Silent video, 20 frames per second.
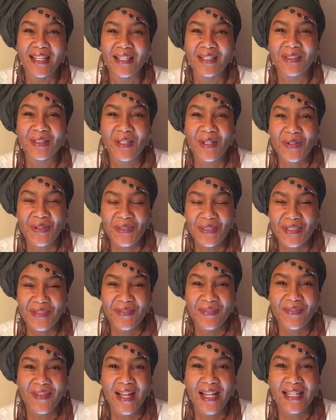Hello,
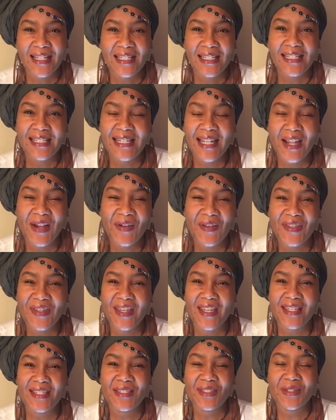Divine. How are
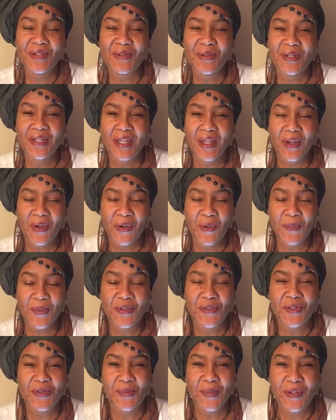you guys doing? I hope
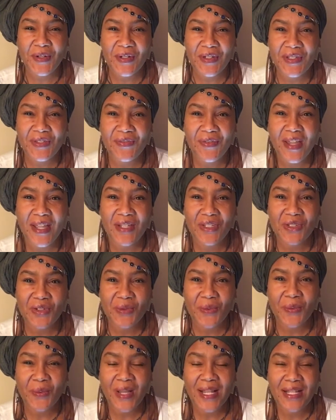your spirits find
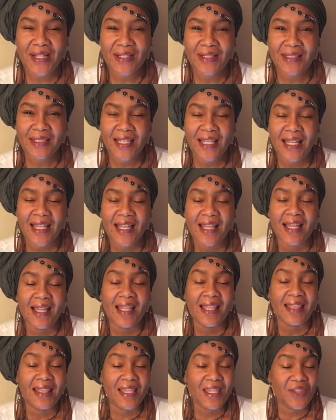you well.
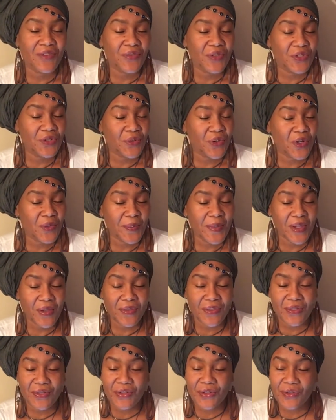Thank you for joining me
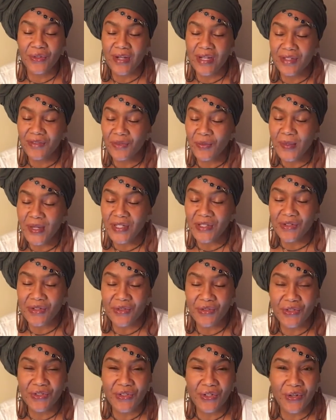on this
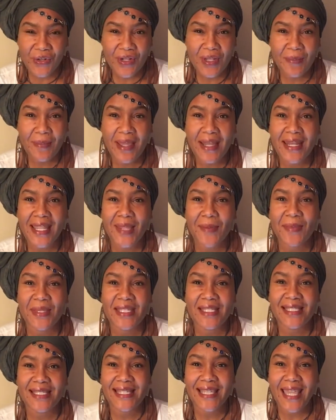transformational journey. My name
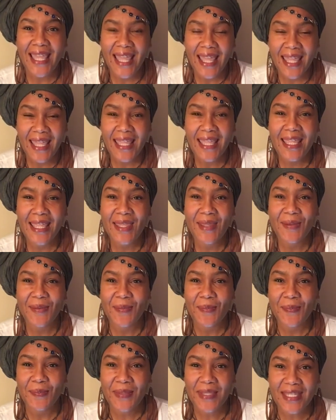is
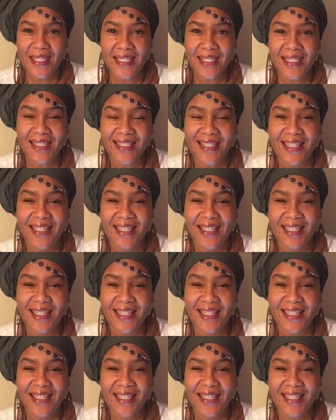KB.